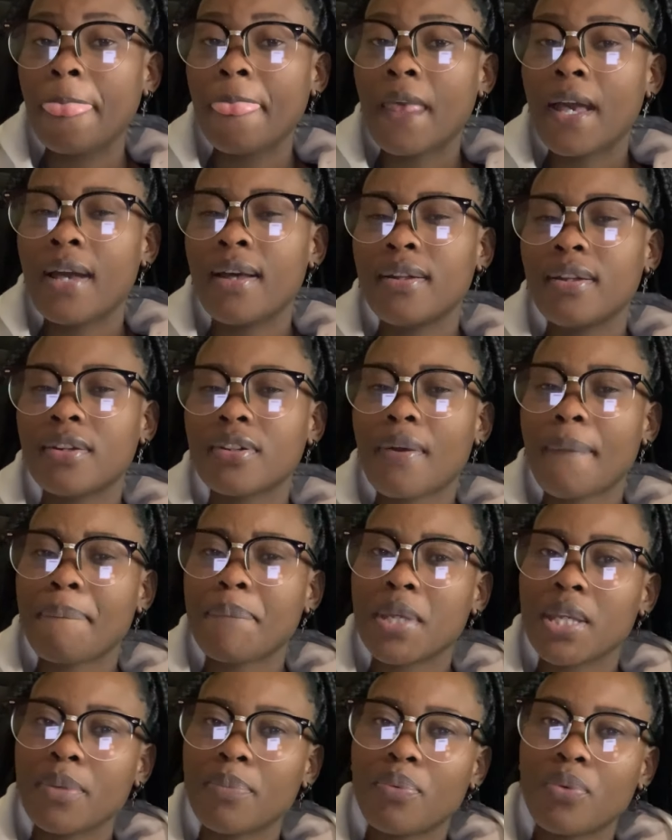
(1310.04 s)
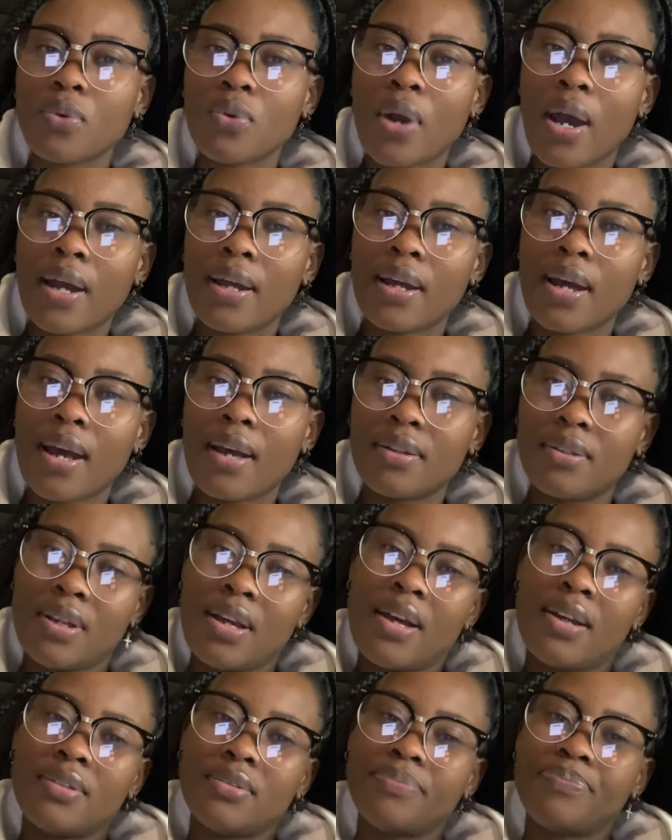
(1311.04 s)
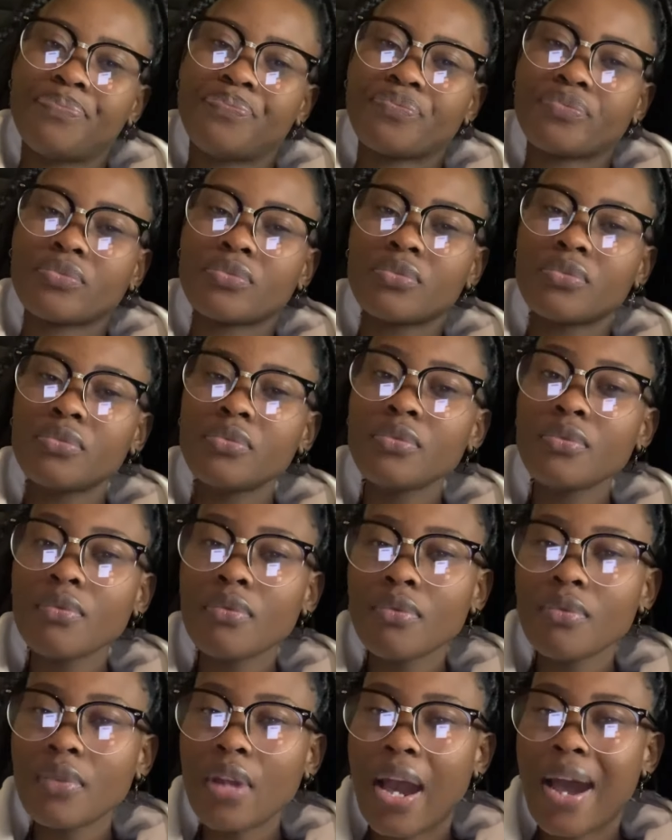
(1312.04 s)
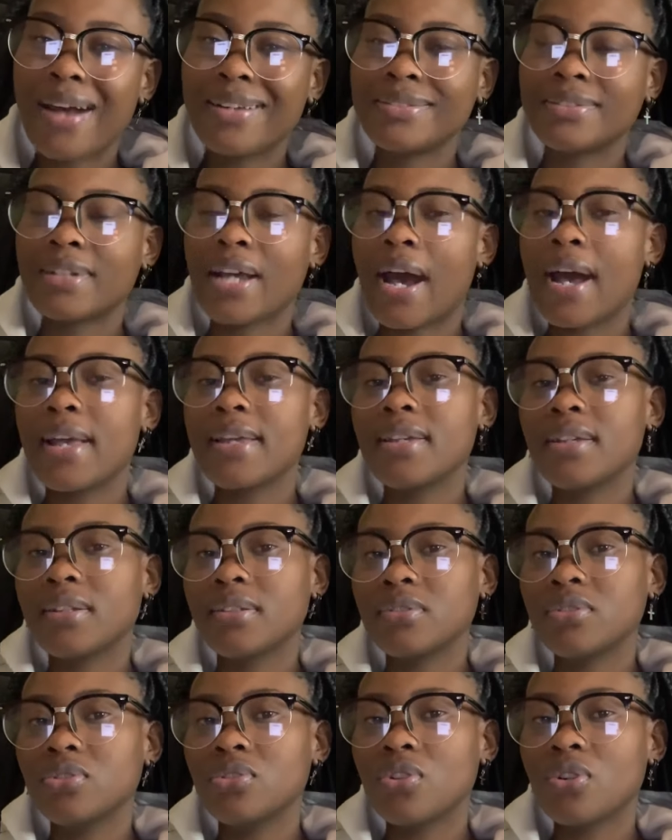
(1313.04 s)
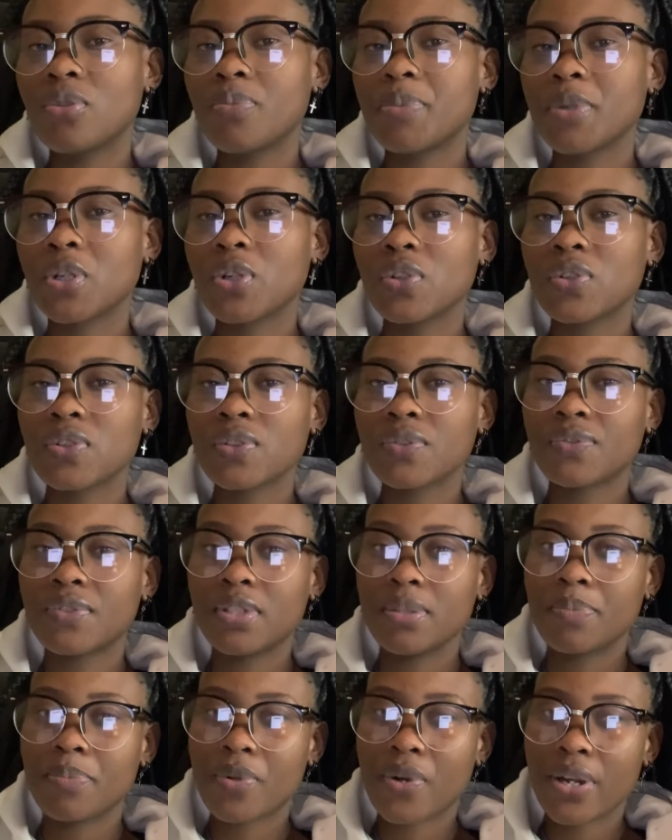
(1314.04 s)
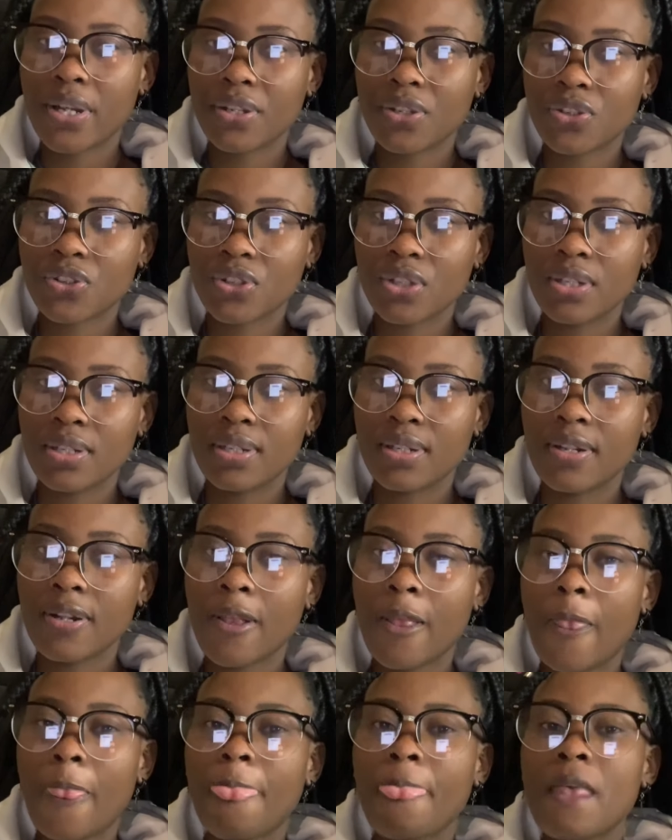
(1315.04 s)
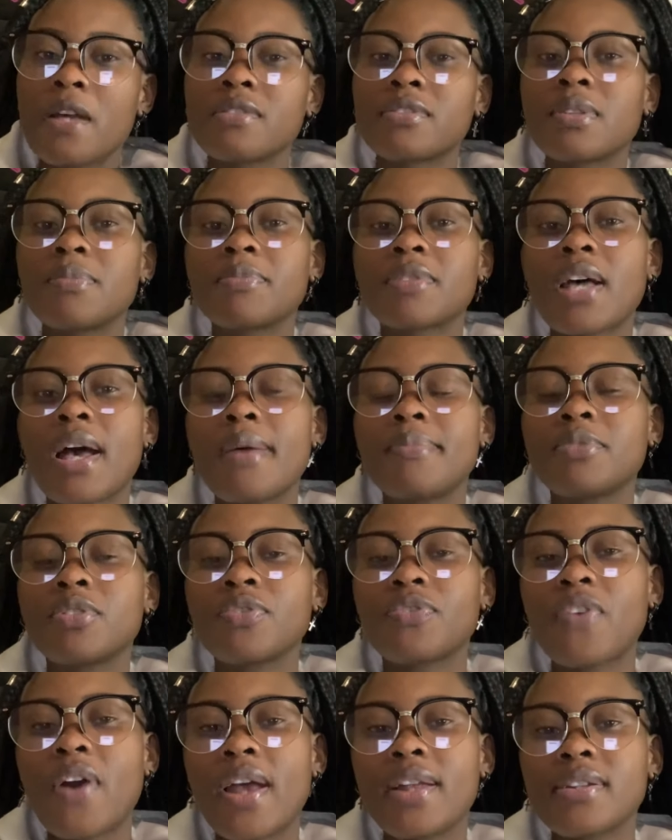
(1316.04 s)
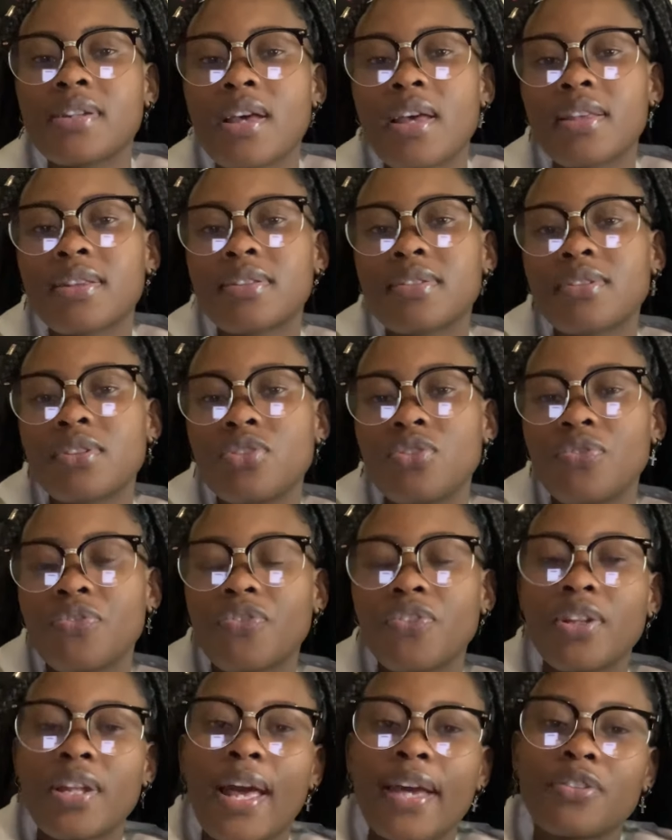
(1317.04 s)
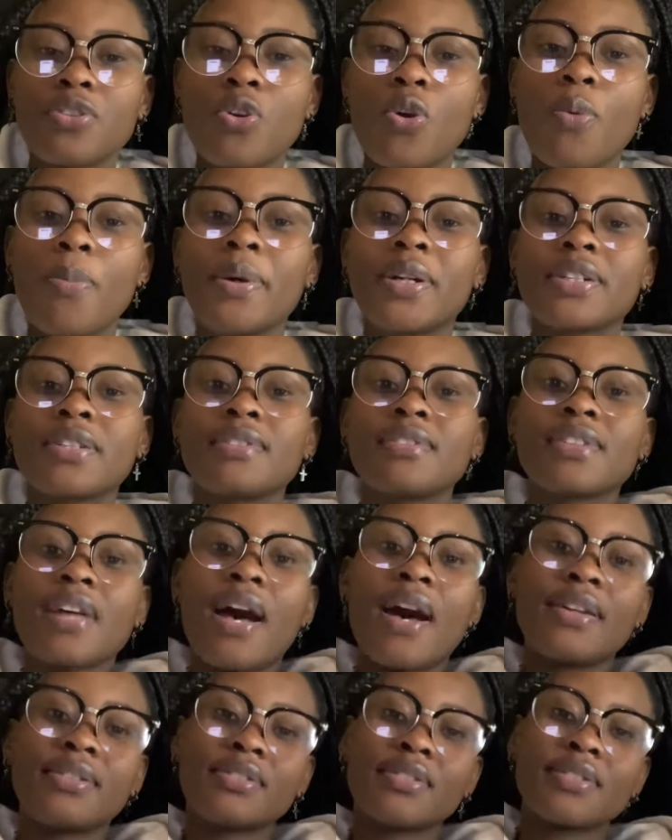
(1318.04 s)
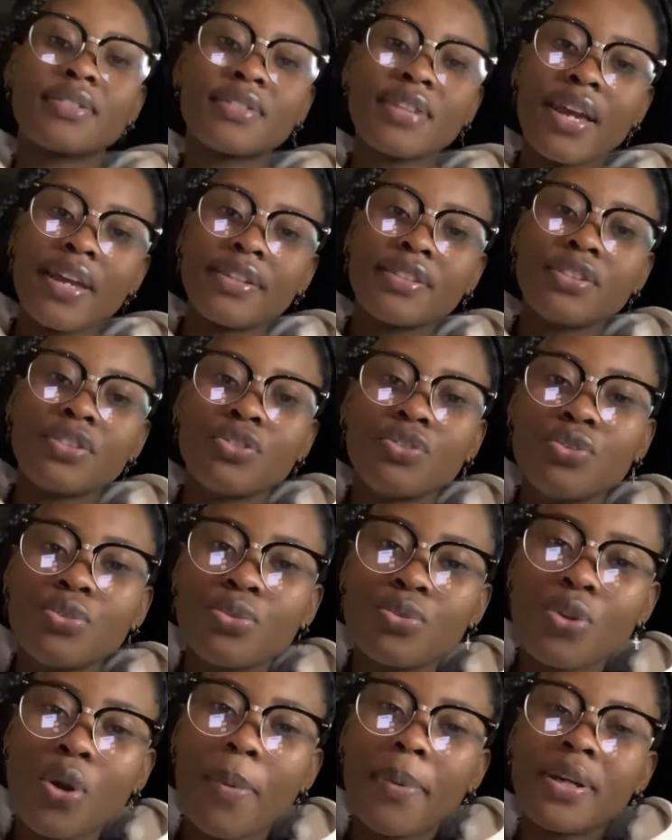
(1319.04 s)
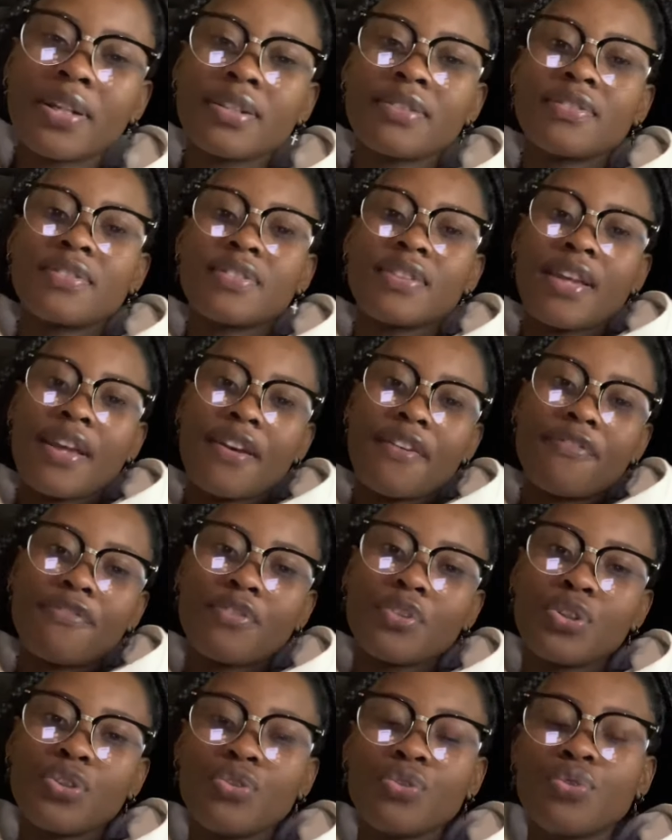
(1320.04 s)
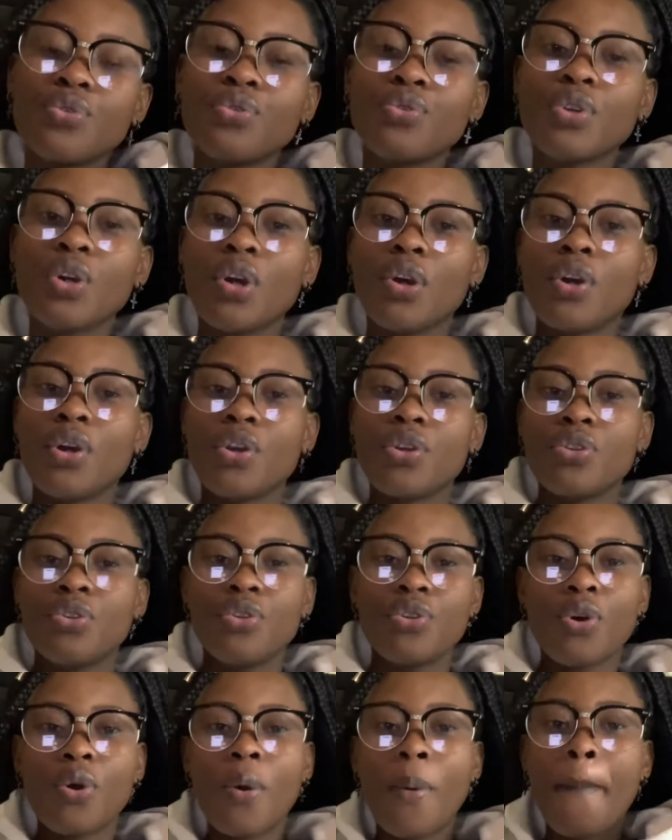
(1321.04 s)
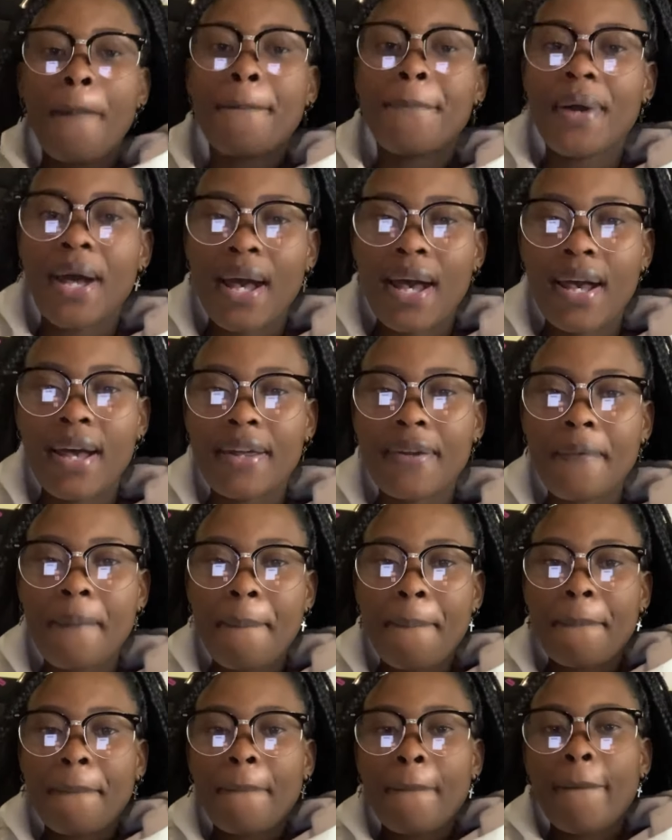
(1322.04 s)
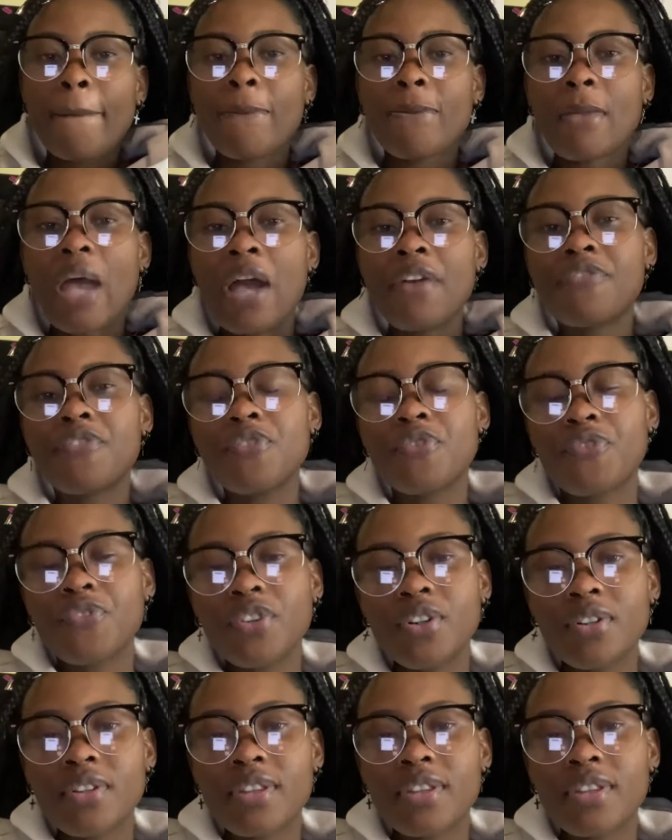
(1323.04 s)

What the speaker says: A lot of people are dying because of depression. Sometimes you find that you feel like nobody's understanding you, nobody's there for you, but if you feel